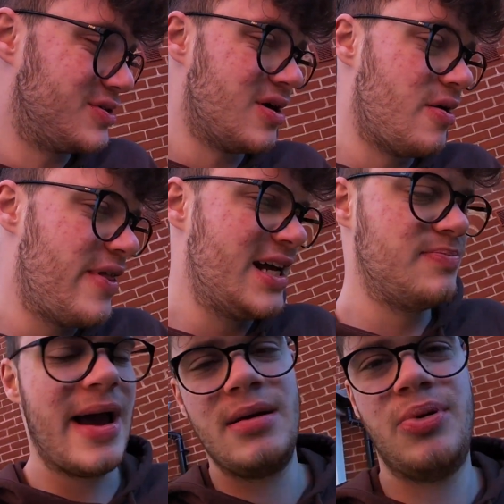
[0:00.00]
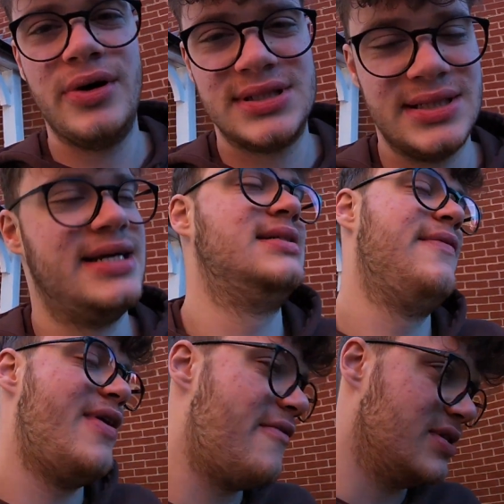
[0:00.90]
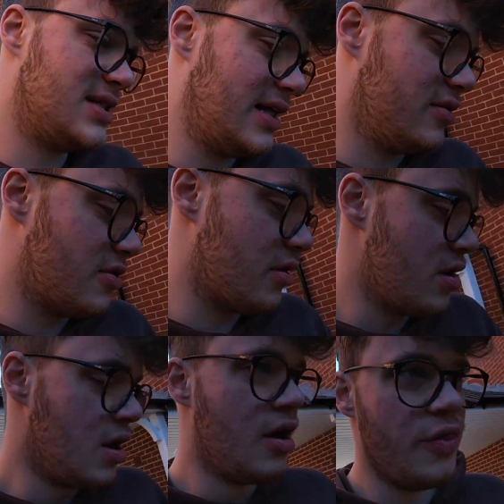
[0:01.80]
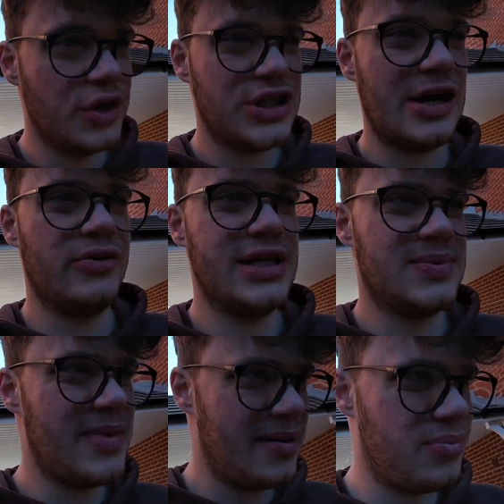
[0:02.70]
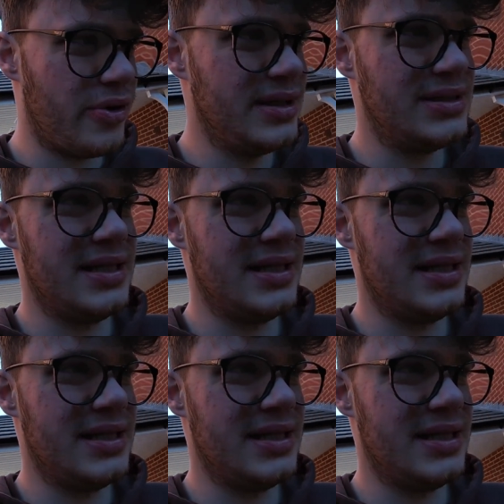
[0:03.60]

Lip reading: So there's main points in this. If you haven't seen the channel, there's main points.